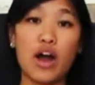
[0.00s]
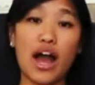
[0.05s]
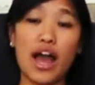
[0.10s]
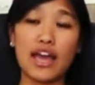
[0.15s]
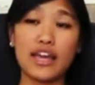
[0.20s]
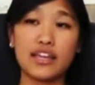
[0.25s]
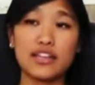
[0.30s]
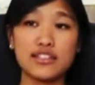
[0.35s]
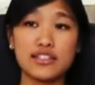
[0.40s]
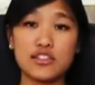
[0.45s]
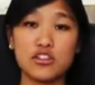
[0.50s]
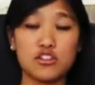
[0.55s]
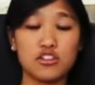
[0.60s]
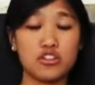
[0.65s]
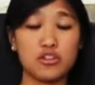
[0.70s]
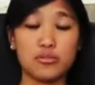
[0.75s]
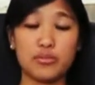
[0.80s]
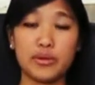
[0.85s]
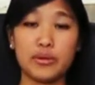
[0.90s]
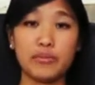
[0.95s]
I
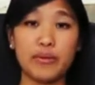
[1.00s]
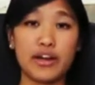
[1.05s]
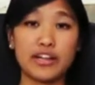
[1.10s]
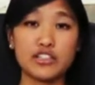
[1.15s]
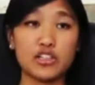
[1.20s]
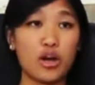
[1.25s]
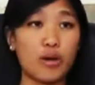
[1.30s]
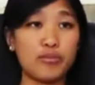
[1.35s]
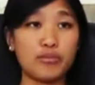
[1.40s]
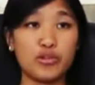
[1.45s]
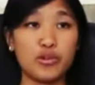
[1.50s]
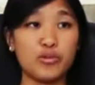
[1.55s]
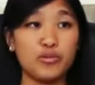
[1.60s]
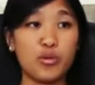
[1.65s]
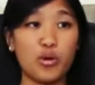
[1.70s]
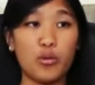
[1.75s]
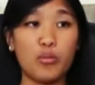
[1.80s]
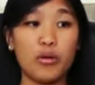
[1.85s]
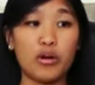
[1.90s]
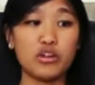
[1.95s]
consider to be my top 3
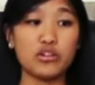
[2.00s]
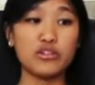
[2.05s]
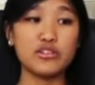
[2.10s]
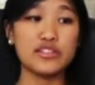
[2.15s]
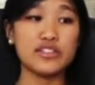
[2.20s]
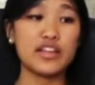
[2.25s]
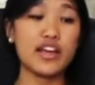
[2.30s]
role models.